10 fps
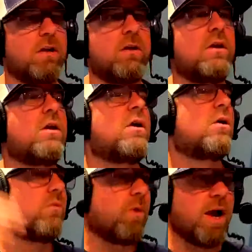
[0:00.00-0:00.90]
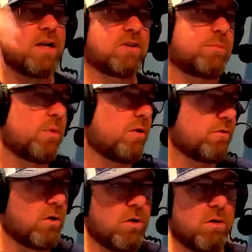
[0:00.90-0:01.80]
of rise above
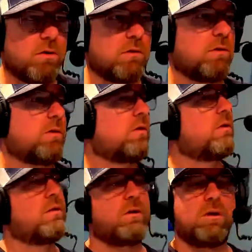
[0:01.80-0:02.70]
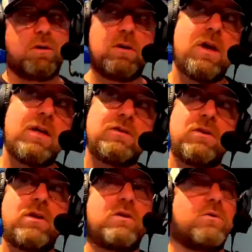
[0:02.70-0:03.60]
it all, and God's
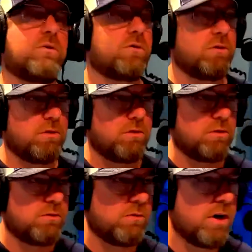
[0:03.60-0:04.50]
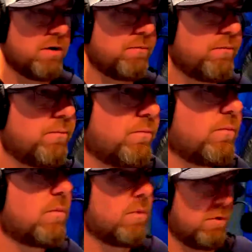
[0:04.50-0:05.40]
talking to us, right?
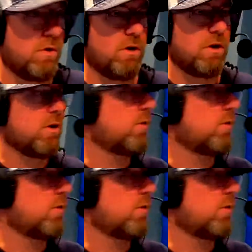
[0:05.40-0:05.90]
There you go.